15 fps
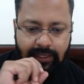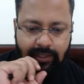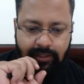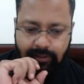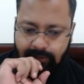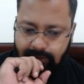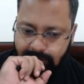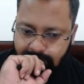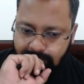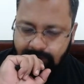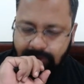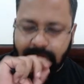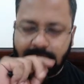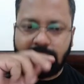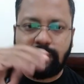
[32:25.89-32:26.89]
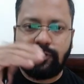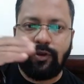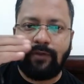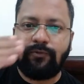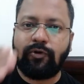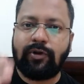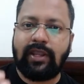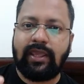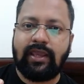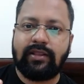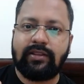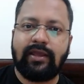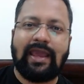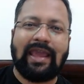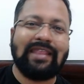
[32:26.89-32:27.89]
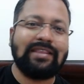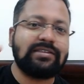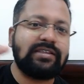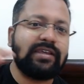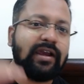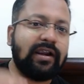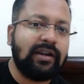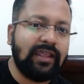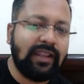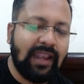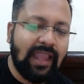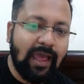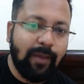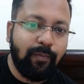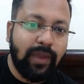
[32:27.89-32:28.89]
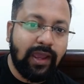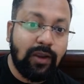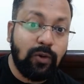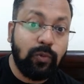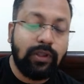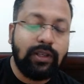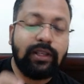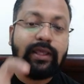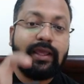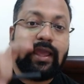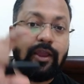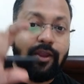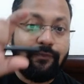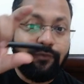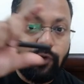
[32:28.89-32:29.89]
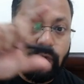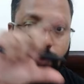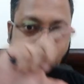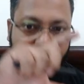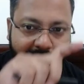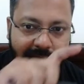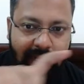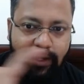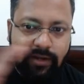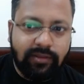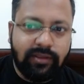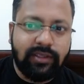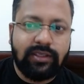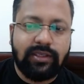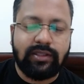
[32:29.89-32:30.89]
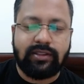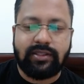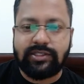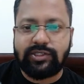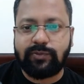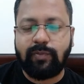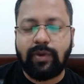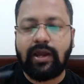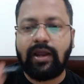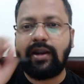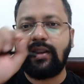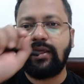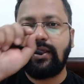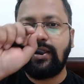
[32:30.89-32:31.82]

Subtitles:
you have to take the NCERT lab manual, you have to read this part,